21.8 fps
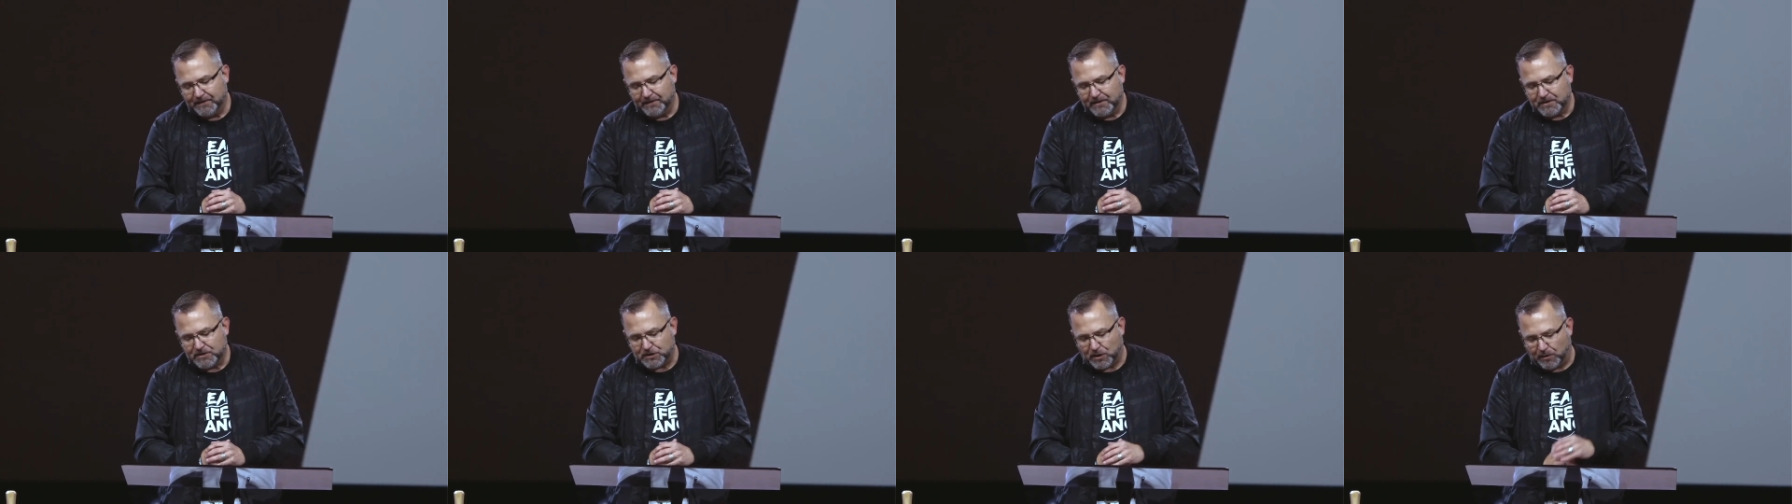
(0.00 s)

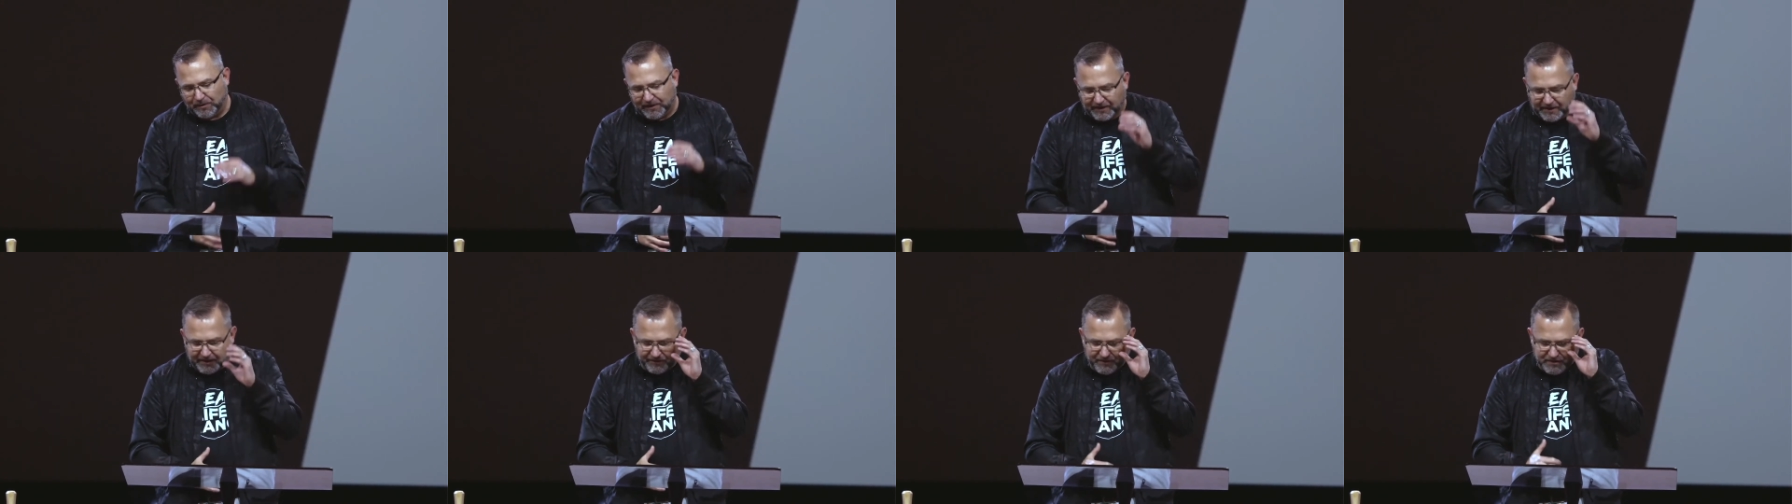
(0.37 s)
So, I want
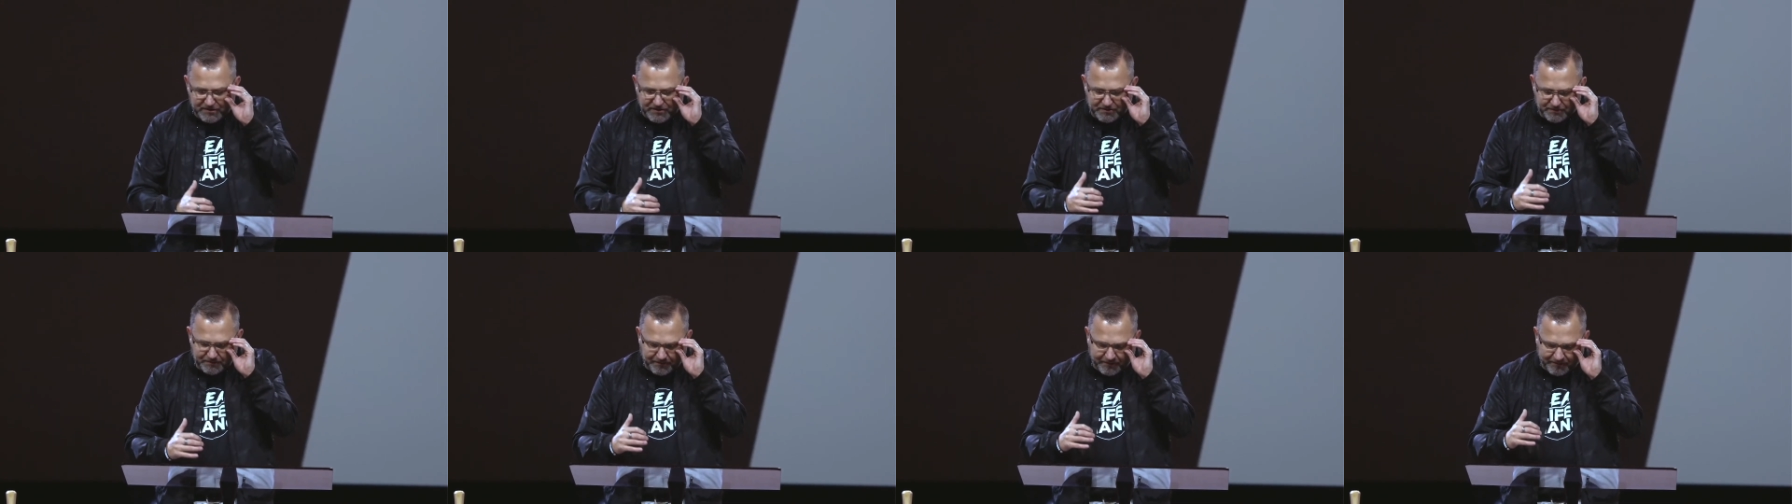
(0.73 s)
to give
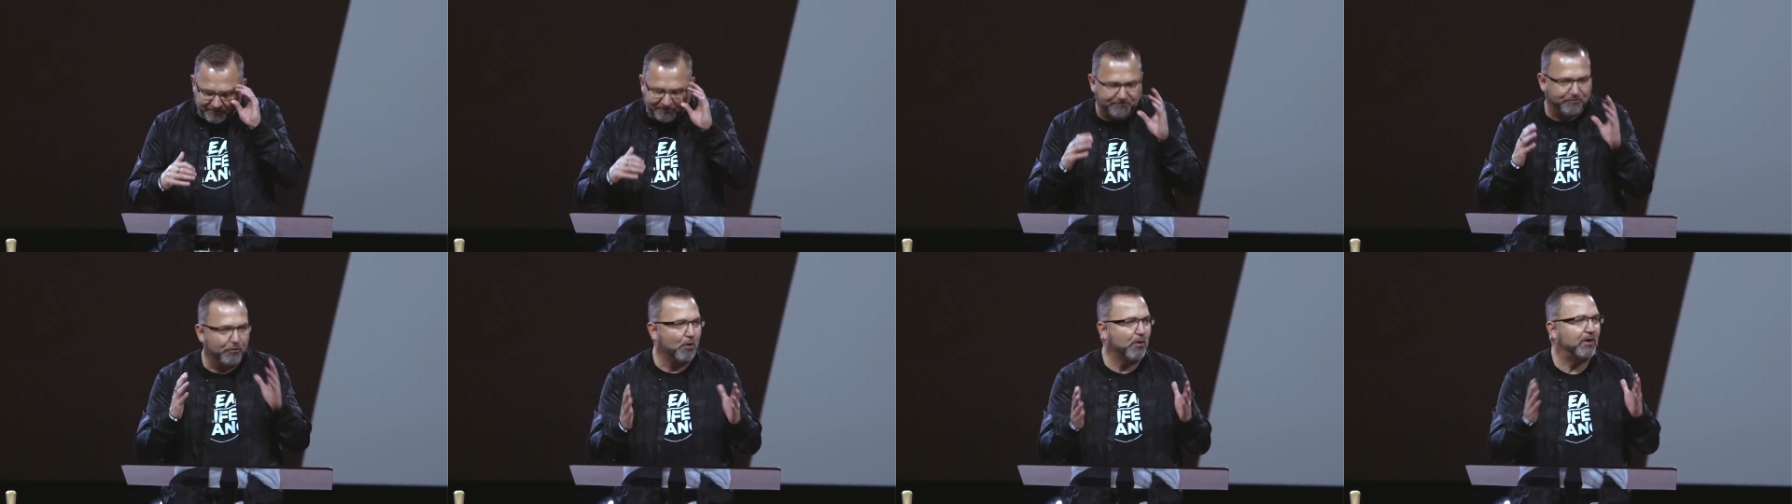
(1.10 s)
us
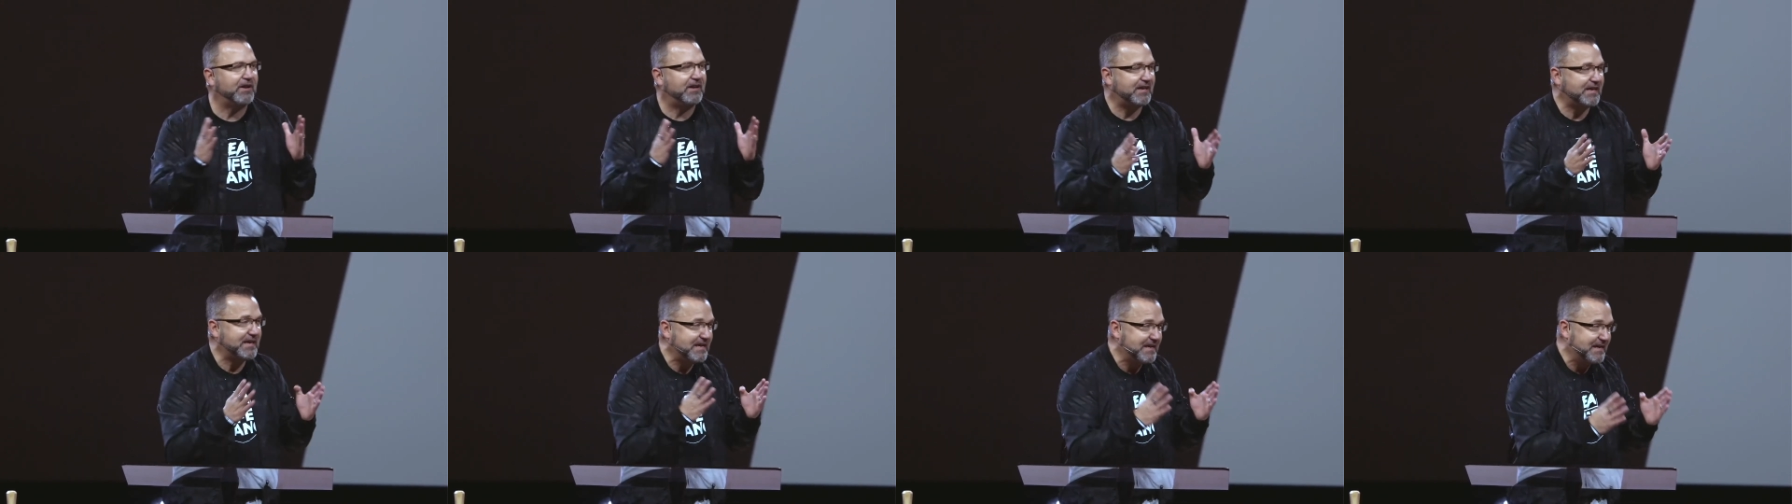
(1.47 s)
four
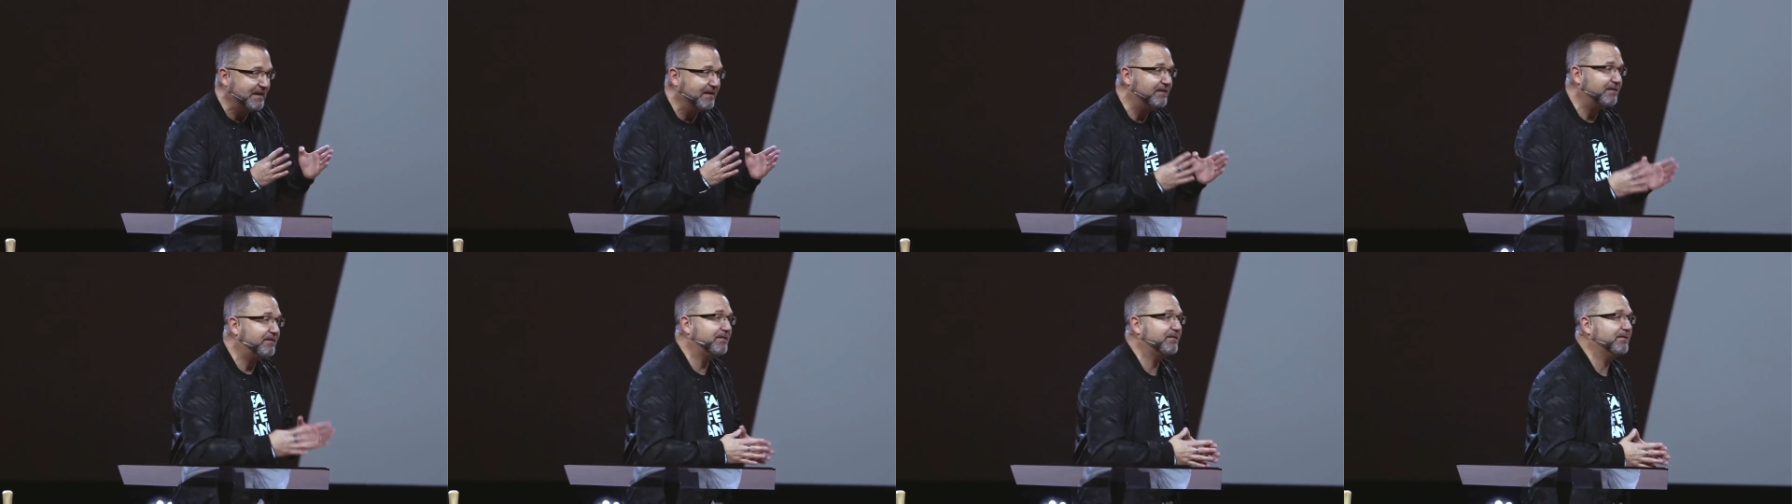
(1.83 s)

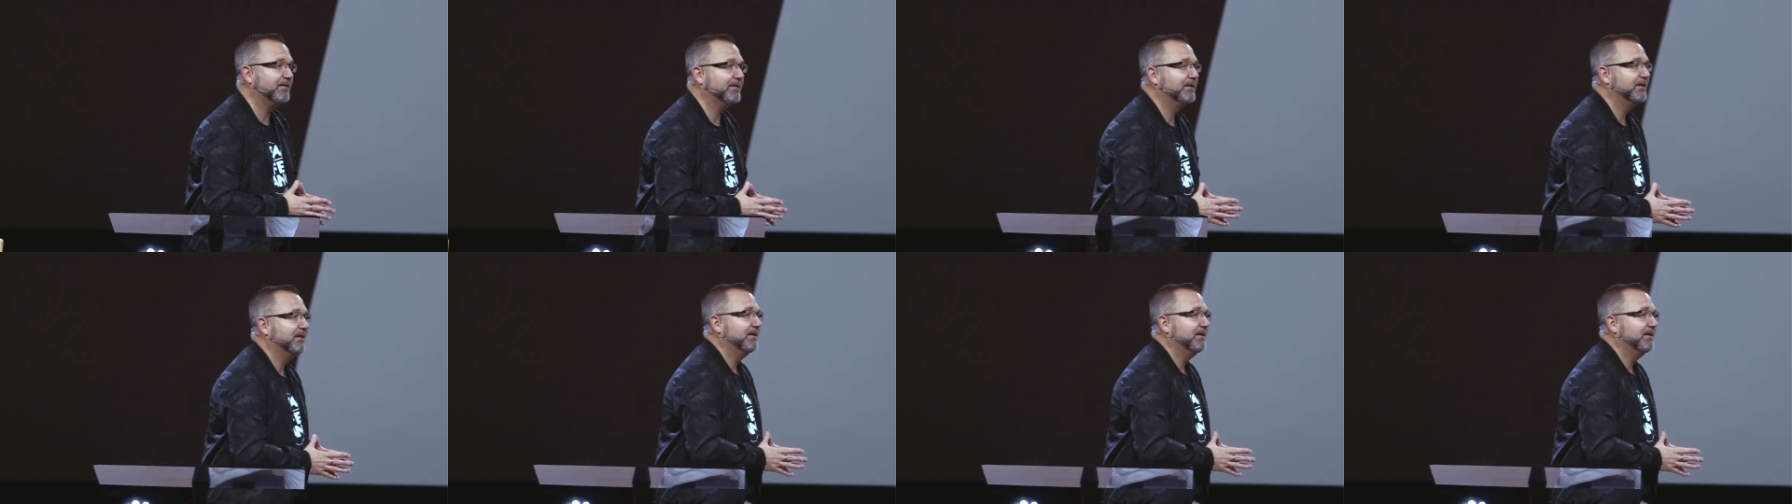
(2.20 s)
keys